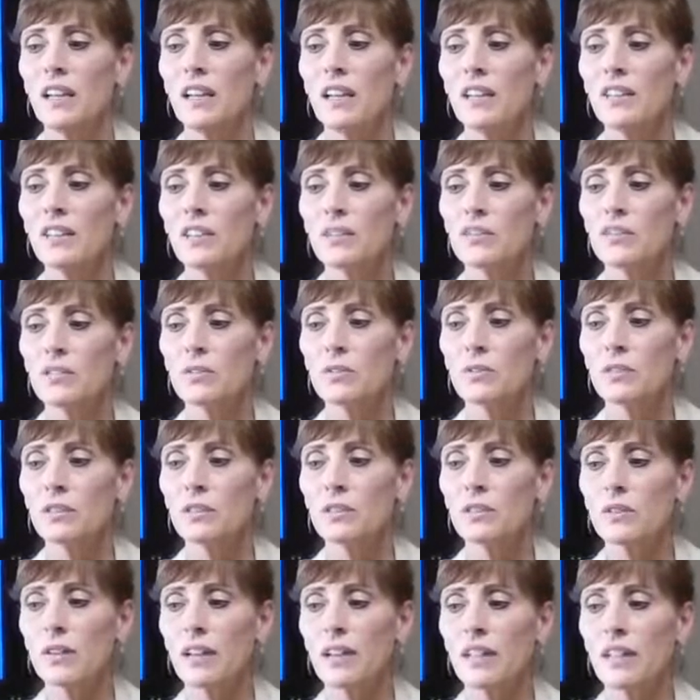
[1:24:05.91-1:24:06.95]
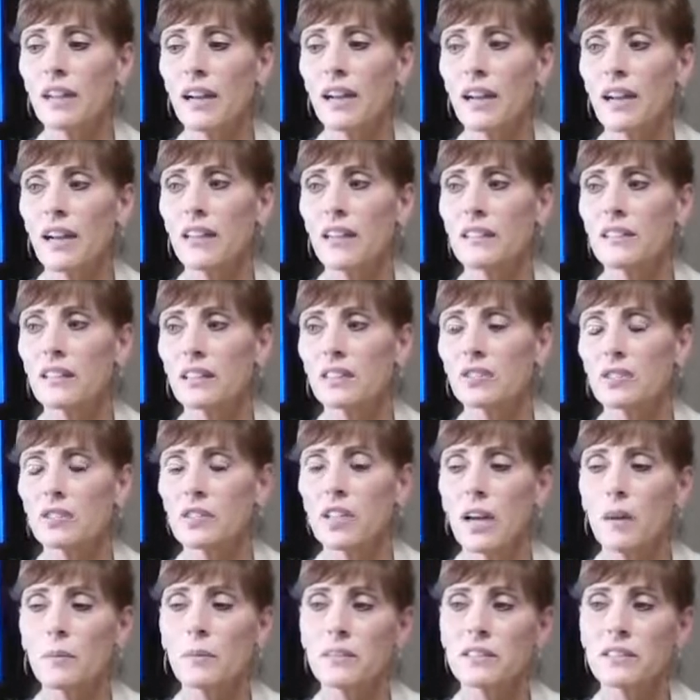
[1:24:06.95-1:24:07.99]
And there's a really great guy, Dr.
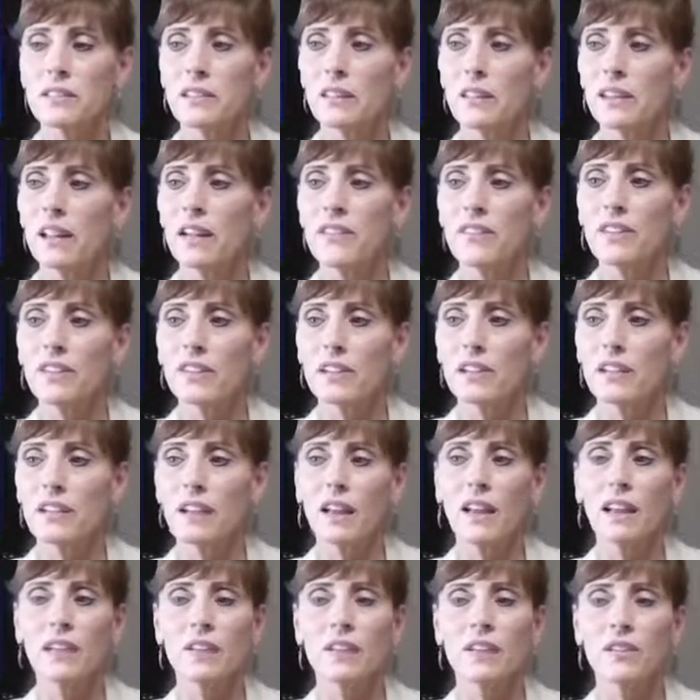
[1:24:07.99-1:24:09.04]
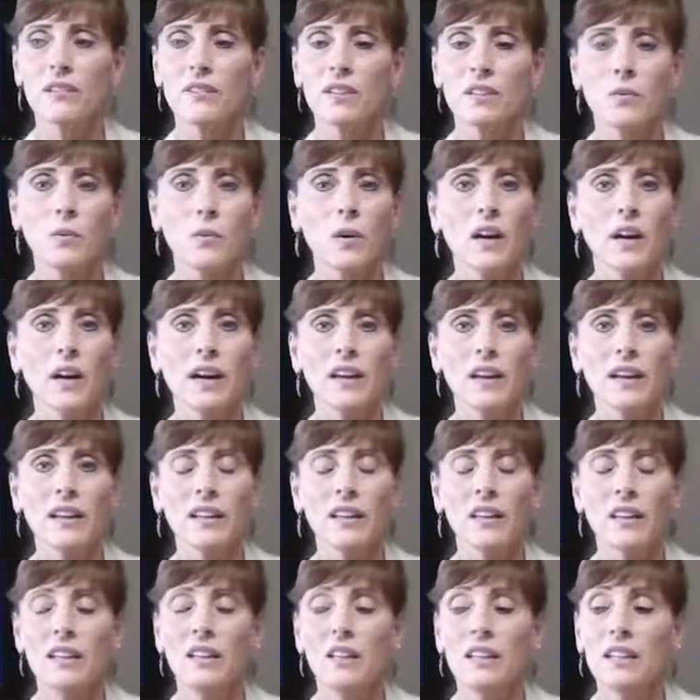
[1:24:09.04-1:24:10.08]
Thomas Levy, L E V Y.